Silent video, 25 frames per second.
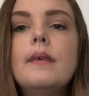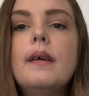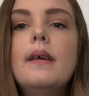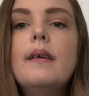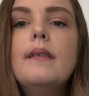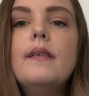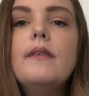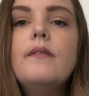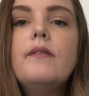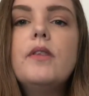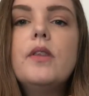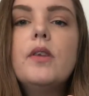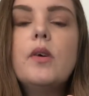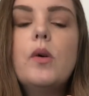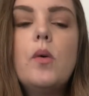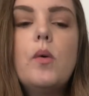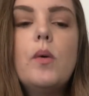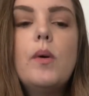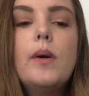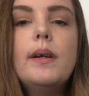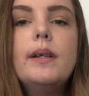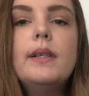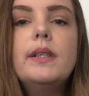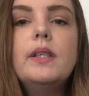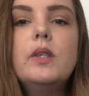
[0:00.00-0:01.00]
And then for the
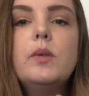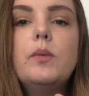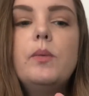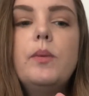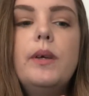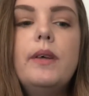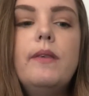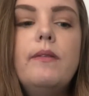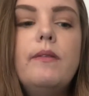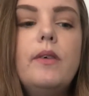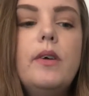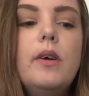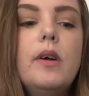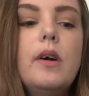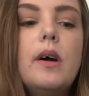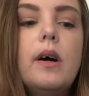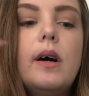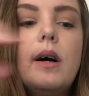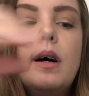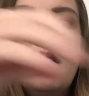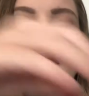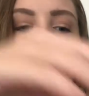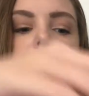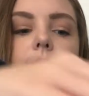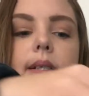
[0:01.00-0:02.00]
coins, we've
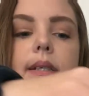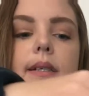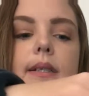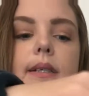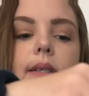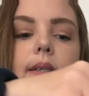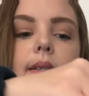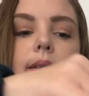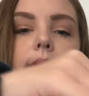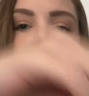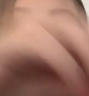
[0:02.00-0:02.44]
got